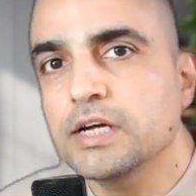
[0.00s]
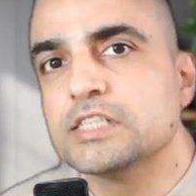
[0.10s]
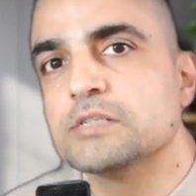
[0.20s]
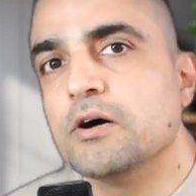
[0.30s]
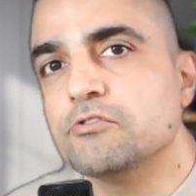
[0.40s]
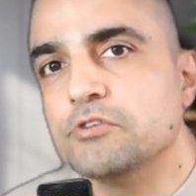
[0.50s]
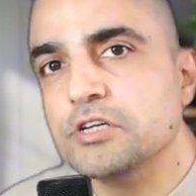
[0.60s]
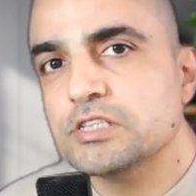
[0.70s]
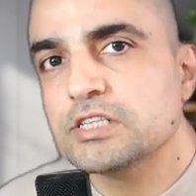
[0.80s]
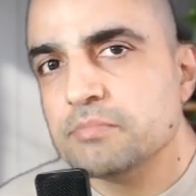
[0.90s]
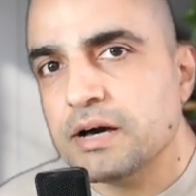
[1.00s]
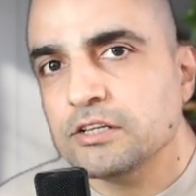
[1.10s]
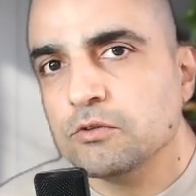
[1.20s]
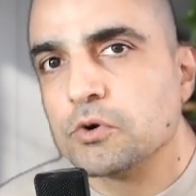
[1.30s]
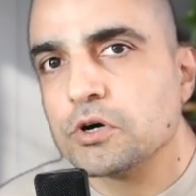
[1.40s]
It's about reducing the
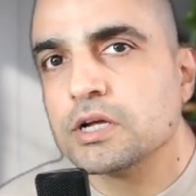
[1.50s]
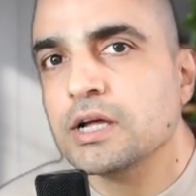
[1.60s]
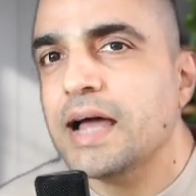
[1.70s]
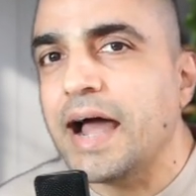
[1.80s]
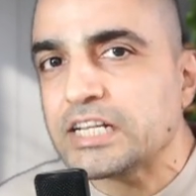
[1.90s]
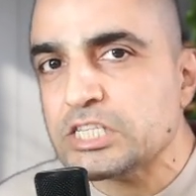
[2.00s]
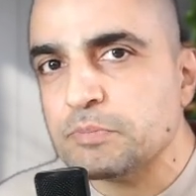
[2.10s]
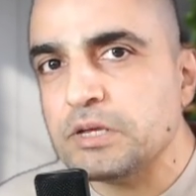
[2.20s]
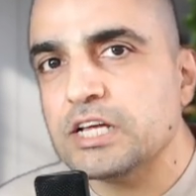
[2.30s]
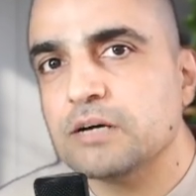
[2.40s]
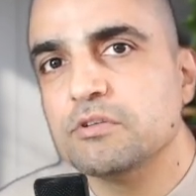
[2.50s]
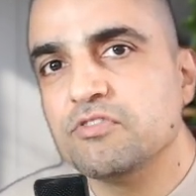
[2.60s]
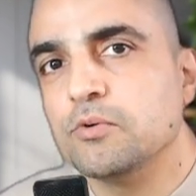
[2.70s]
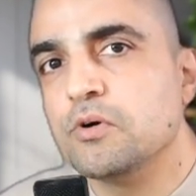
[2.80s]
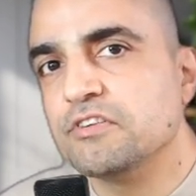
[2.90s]
manual work and speeding up the
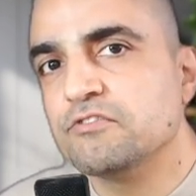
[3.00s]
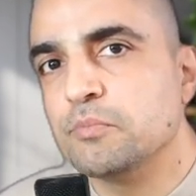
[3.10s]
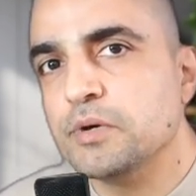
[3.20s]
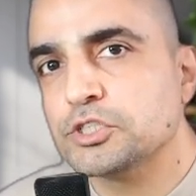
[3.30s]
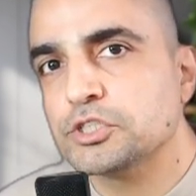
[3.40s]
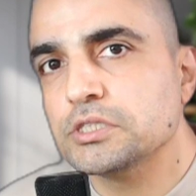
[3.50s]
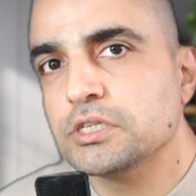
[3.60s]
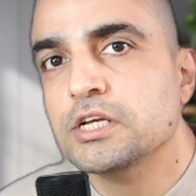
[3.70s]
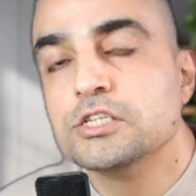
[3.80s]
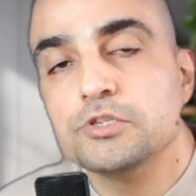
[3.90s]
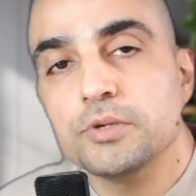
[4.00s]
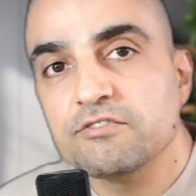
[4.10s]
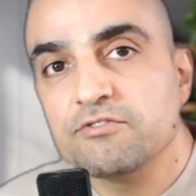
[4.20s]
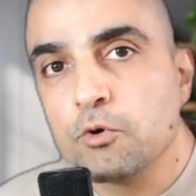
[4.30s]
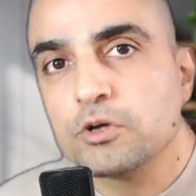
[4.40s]
flow of information so you
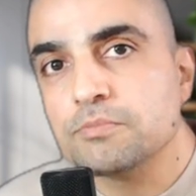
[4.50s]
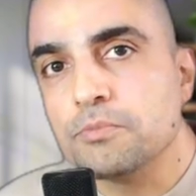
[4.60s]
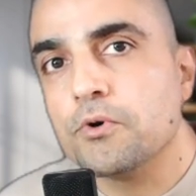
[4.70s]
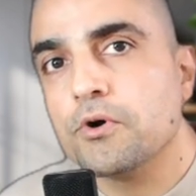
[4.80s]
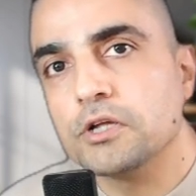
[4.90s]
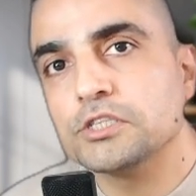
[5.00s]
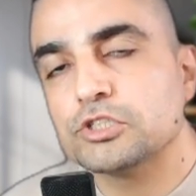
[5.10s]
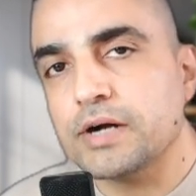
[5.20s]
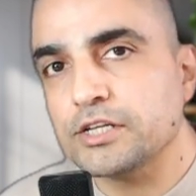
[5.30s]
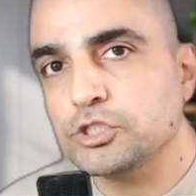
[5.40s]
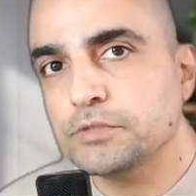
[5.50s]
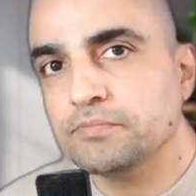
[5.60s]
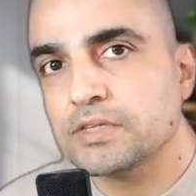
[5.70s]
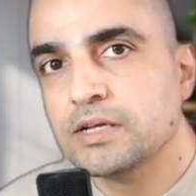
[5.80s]
can focus more on strategy.